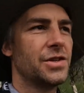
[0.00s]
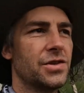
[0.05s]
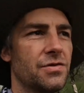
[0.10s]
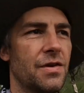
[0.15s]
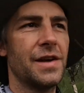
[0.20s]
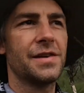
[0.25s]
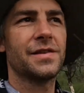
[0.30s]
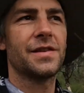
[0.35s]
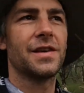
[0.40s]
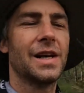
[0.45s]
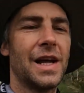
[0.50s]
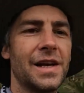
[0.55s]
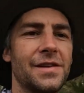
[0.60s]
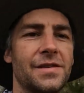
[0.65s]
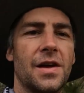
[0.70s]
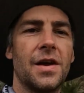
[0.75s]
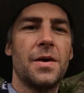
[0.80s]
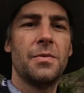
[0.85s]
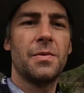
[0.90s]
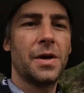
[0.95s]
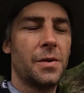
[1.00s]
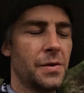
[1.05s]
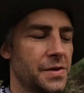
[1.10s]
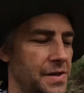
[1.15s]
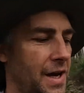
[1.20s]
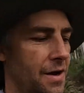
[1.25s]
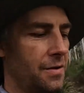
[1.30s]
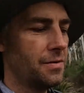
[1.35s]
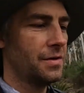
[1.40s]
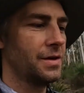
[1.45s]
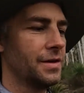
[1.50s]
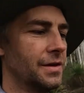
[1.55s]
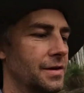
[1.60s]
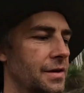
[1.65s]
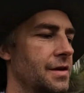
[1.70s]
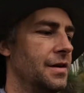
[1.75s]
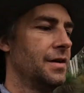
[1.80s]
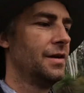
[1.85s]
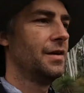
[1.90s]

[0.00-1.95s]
stress than last time when I was out, and